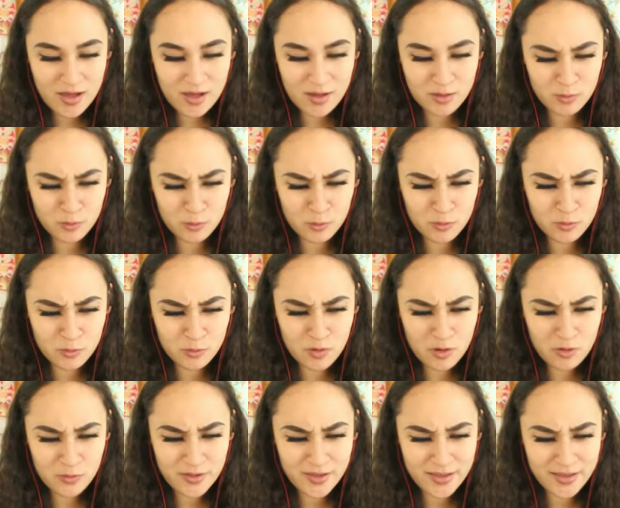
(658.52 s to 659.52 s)
Wow. Ooh,
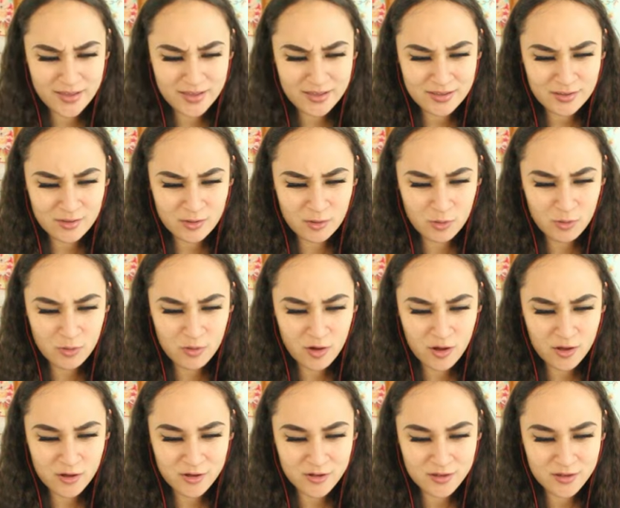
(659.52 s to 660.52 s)
okay. Go
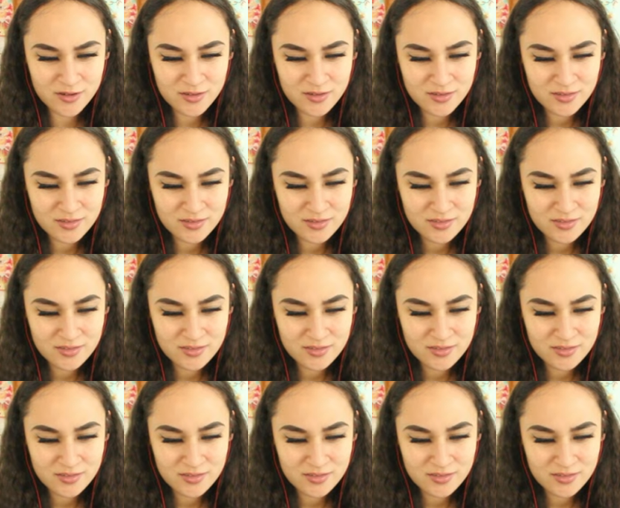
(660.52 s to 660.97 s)
Connor.